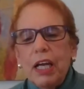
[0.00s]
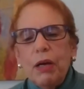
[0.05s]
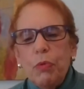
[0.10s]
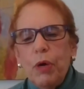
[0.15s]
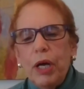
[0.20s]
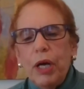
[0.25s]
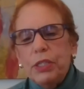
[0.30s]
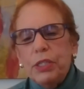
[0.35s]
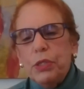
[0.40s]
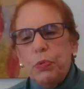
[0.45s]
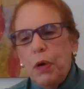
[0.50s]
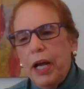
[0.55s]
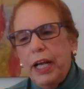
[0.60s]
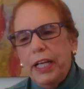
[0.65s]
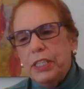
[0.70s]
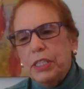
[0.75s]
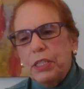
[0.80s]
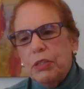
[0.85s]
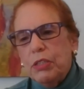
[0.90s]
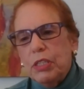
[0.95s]
I went
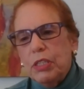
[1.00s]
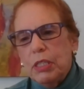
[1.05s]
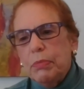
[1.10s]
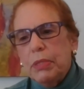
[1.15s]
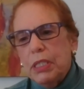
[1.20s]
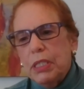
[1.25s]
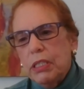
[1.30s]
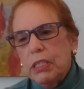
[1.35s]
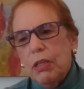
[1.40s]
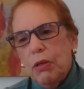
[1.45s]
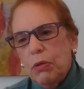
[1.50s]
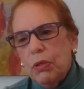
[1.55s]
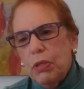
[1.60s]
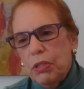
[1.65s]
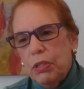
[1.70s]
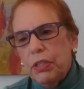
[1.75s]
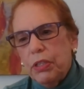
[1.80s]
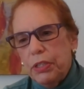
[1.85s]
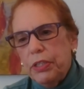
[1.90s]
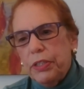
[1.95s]
twice because I'm a slow
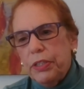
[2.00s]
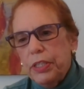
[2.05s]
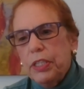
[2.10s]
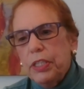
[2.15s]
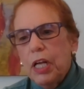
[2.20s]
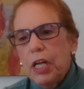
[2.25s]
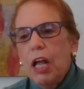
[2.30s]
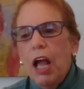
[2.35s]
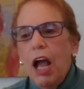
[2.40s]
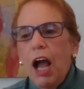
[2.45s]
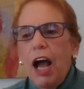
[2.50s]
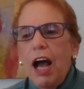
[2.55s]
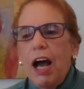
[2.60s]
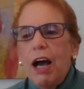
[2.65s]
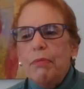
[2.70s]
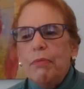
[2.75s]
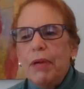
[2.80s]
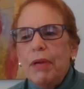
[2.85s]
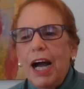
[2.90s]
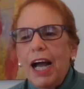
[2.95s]
learner.
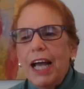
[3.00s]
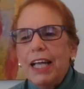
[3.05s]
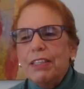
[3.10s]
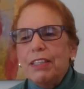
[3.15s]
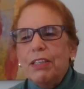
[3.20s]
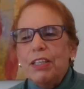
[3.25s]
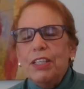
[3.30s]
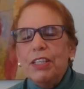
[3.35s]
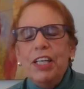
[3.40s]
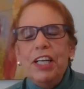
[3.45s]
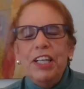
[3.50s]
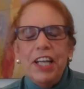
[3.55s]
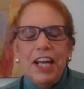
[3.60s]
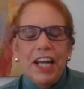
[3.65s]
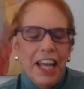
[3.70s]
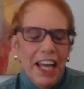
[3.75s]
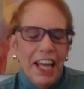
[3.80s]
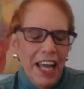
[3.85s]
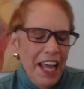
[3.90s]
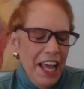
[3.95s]
Um, I learned
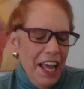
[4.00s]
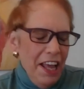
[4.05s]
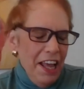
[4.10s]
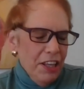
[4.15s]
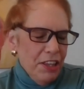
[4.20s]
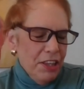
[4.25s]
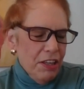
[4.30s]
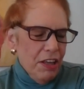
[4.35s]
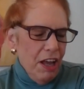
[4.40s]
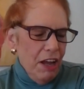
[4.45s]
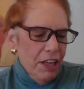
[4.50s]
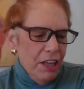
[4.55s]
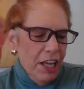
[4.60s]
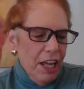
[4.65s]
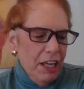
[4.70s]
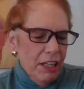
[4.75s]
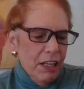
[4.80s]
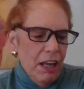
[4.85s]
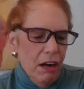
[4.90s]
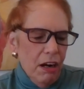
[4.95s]

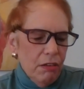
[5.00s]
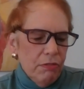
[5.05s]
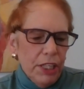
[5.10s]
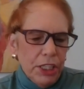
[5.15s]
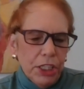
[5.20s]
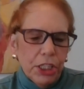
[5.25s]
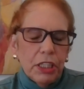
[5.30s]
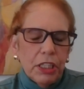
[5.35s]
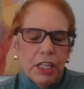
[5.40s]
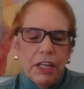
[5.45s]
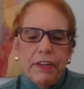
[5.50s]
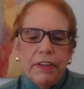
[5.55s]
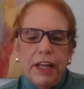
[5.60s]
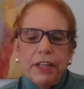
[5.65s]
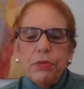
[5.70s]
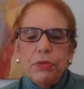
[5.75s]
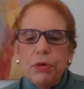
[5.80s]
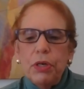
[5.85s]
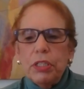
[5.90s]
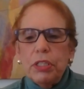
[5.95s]
it, originally
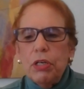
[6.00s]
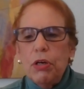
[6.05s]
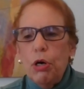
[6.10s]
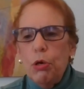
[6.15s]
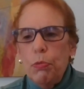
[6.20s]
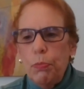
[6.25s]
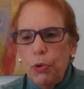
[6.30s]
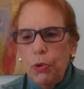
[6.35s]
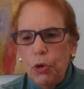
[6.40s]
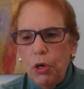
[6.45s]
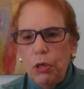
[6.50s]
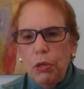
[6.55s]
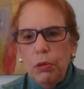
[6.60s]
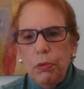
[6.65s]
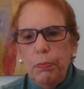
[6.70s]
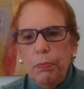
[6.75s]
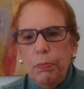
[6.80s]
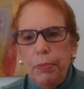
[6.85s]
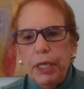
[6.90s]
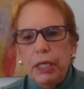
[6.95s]
they taught
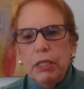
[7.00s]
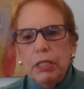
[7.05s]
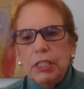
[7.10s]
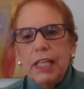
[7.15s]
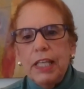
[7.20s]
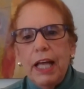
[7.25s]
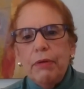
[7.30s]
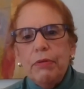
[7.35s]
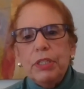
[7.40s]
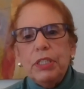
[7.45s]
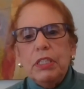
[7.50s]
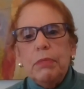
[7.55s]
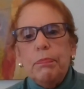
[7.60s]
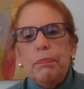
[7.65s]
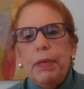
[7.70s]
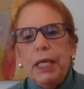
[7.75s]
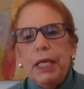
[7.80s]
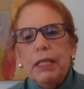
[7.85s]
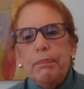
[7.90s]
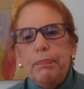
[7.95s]
COBOL because that was the
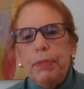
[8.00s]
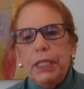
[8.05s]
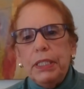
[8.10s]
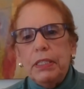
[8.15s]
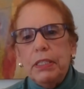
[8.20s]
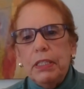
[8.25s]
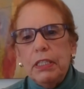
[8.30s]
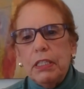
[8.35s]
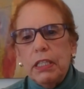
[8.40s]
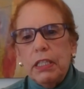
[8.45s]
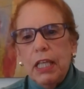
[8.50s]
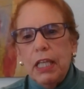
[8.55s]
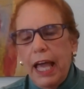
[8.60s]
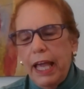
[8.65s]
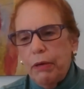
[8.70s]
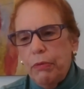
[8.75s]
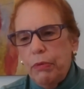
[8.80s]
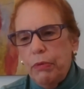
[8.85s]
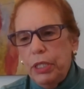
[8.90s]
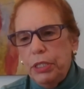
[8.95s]
big business
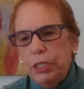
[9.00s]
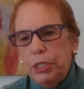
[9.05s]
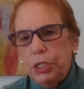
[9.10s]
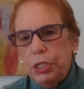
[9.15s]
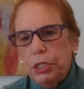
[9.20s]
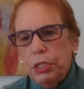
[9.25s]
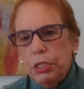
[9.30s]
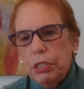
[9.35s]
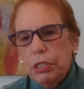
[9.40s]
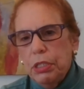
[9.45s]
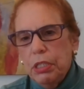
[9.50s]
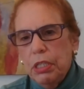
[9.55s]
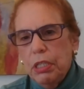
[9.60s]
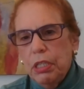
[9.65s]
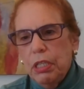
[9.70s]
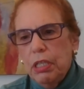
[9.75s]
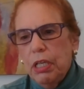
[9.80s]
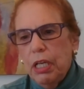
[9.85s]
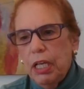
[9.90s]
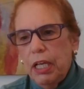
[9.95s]
language
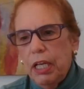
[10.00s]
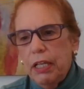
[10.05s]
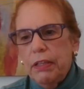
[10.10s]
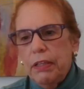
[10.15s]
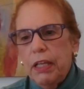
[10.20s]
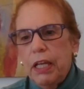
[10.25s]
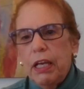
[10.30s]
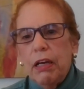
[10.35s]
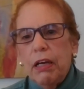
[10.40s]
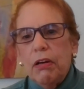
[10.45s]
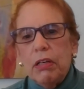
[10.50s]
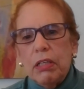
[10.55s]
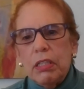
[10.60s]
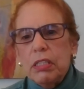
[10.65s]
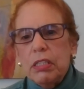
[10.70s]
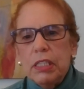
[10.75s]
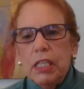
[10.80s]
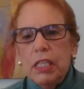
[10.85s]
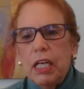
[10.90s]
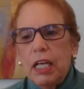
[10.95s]
in the
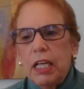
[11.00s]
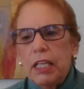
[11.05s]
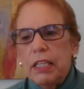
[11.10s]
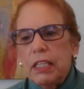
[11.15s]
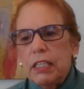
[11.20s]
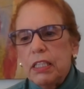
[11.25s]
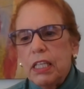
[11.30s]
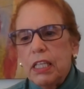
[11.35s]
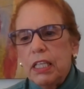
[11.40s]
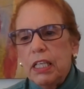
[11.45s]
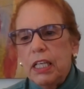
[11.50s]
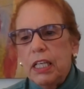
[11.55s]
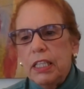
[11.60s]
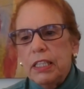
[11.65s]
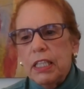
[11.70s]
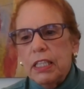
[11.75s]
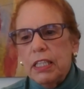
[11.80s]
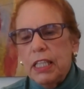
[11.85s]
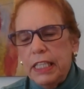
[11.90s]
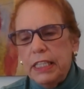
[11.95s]
early in the
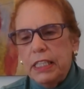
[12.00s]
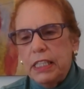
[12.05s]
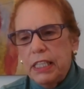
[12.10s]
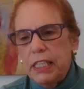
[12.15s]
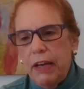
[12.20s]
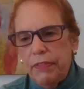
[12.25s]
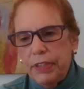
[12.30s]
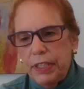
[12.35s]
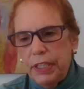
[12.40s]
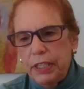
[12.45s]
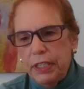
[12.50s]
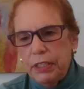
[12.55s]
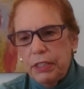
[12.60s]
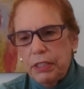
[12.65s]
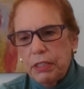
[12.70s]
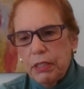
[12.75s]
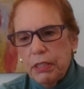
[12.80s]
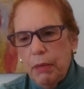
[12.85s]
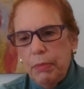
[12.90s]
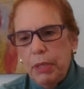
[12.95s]
in the late
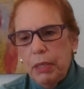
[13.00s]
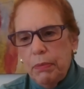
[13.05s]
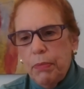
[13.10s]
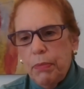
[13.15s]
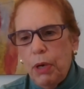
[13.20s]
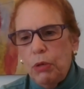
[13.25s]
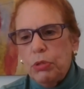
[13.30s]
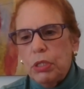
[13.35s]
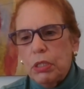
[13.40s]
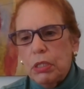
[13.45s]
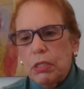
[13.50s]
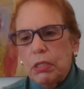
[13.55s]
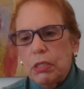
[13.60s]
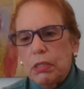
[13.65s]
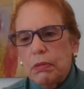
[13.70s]
70s. I mean, most